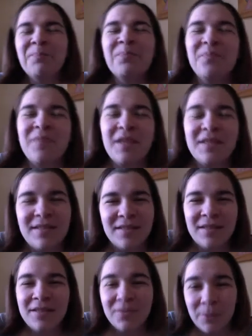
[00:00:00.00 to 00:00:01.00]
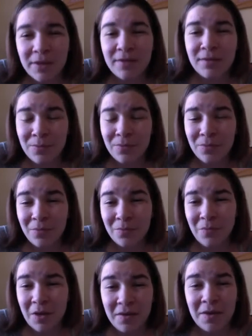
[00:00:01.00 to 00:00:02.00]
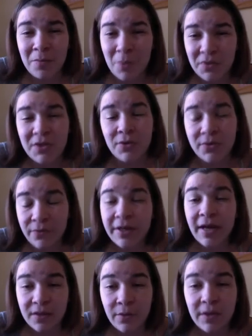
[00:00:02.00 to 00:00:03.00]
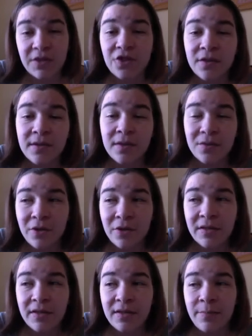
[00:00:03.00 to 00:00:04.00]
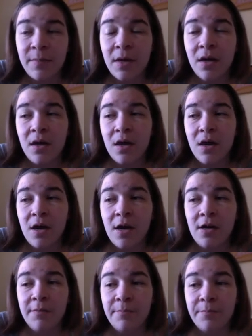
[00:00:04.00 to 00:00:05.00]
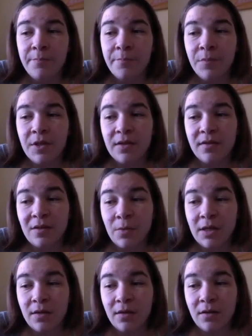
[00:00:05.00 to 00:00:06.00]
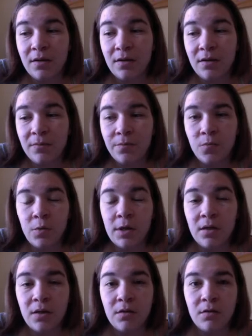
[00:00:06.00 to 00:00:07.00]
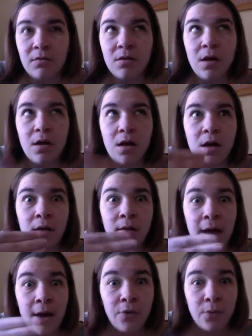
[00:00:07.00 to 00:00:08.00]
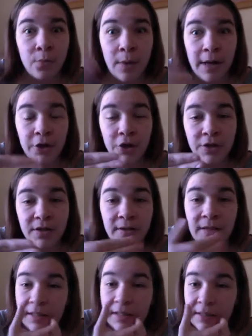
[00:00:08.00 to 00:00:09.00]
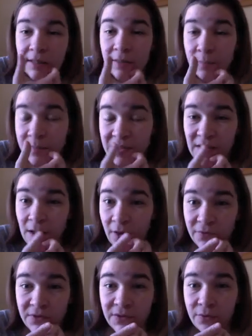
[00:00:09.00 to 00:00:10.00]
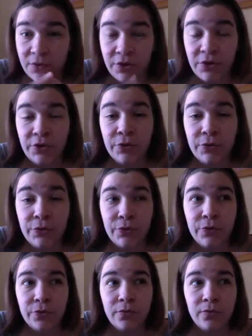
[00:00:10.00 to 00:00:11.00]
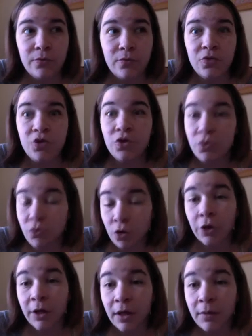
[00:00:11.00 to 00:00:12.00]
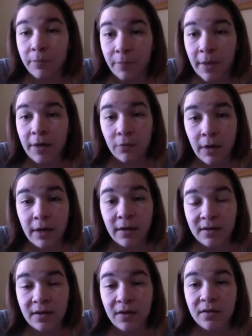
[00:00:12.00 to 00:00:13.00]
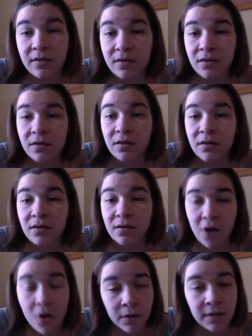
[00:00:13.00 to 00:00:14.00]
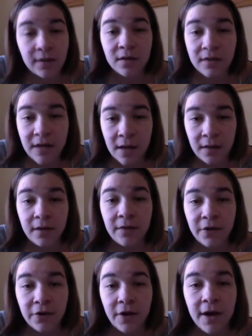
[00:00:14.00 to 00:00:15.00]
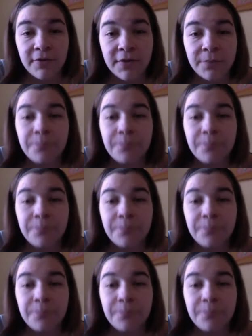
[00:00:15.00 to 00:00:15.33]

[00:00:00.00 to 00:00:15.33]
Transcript: That's when it's, I think, most useful to ask questions as criticism, because then we can allow the writer to lead themselves to learning better writing skills, to honing their talent and their craft.